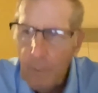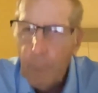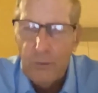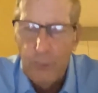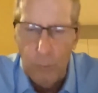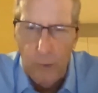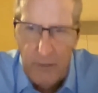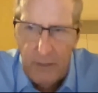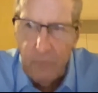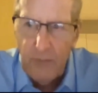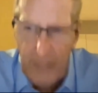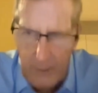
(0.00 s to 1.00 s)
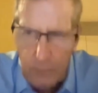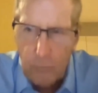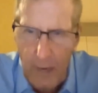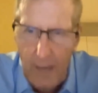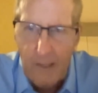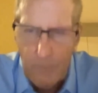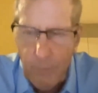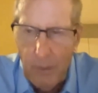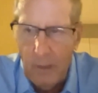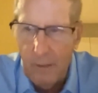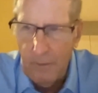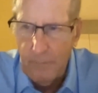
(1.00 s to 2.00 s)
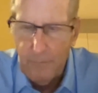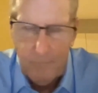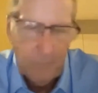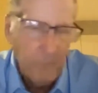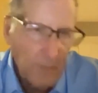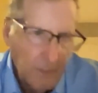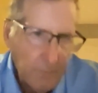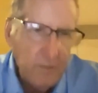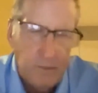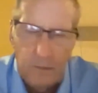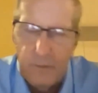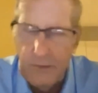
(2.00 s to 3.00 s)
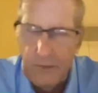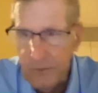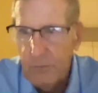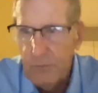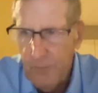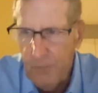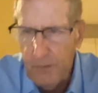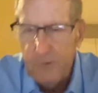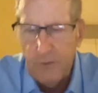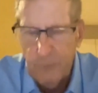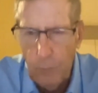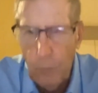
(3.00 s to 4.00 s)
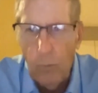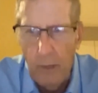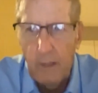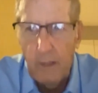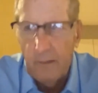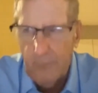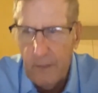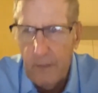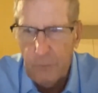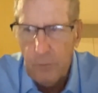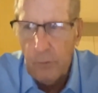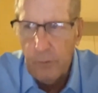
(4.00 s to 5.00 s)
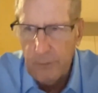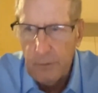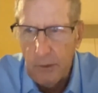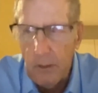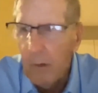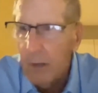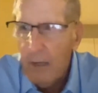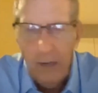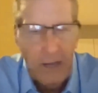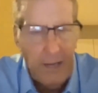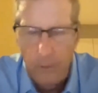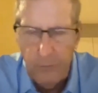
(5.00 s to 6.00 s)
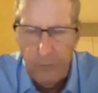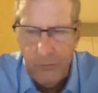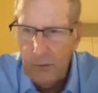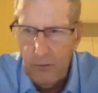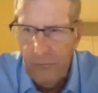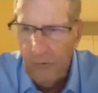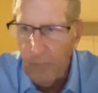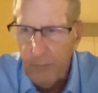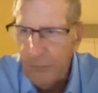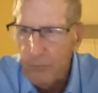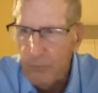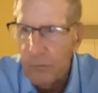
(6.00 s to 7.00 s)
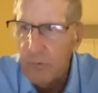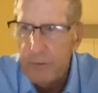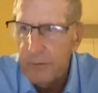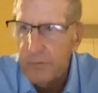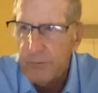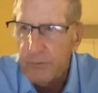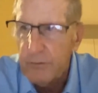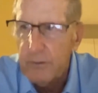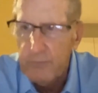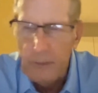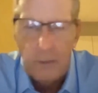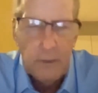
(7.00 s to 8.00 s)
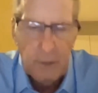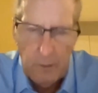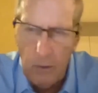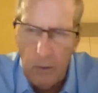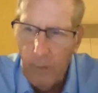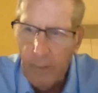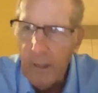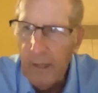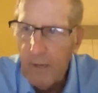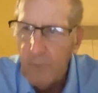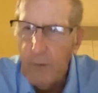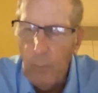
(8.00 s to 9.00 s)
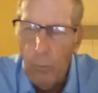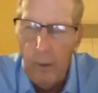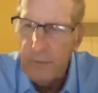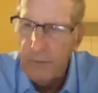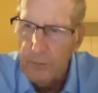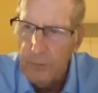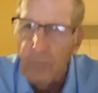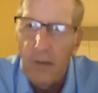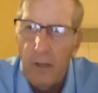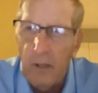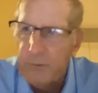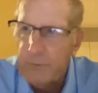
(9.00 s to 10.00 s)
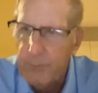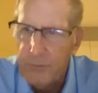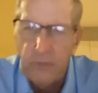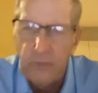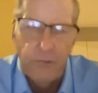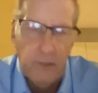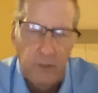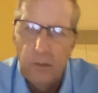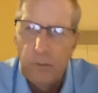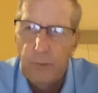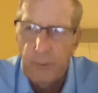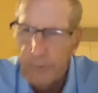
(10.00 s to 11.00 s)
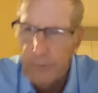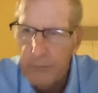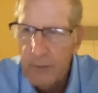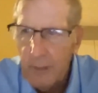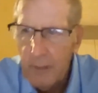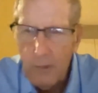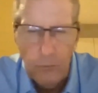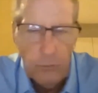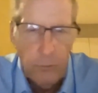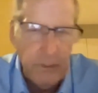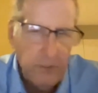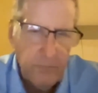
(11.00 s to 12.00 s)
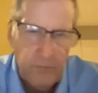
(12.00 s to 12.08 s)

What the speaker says: But to alleviate chronic pain, I think that this is the way that it's going to go. I don't see the pharmaceutical industries going out of their way to develop specific inhibitors, looking for